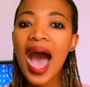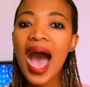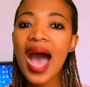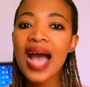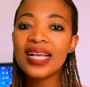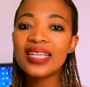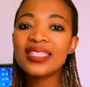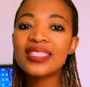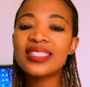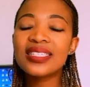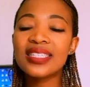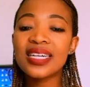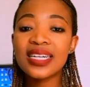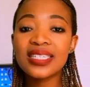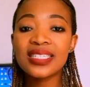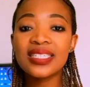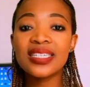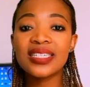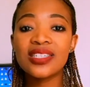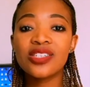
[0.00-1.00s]
I
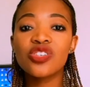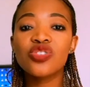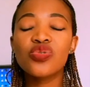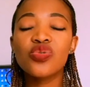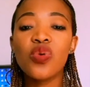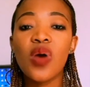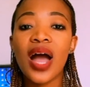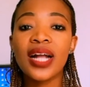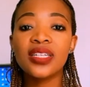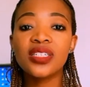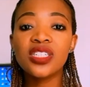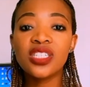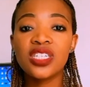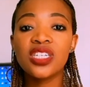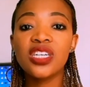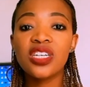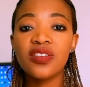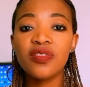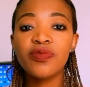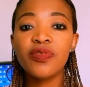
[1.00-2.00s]
started to
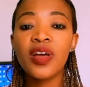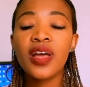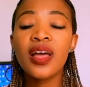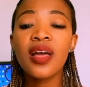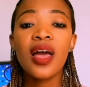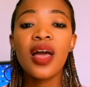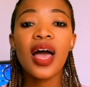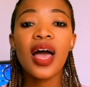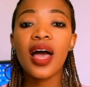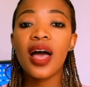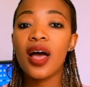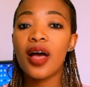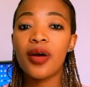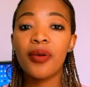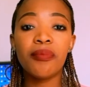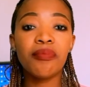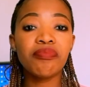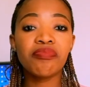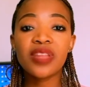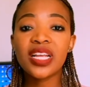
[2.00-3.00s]
achieve
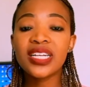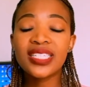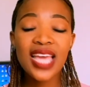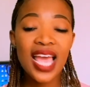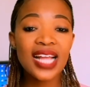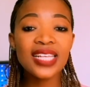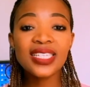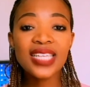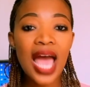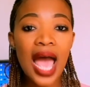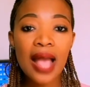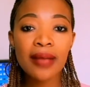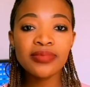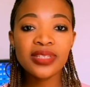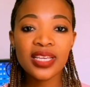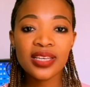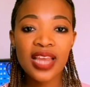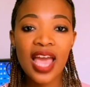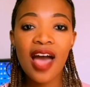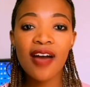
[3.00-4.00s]
10
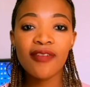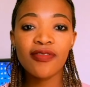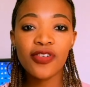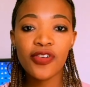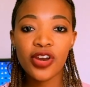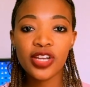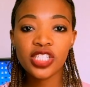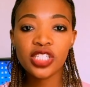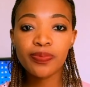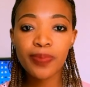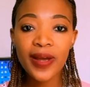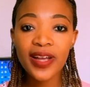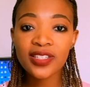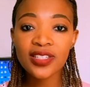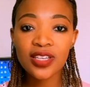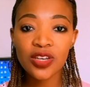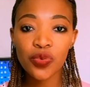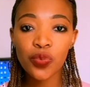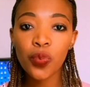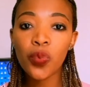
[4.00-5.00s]
times an average
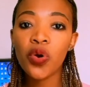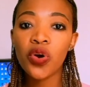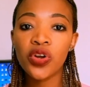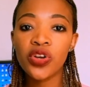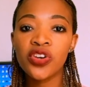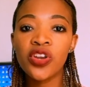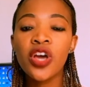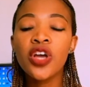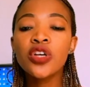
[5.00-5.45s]
person would.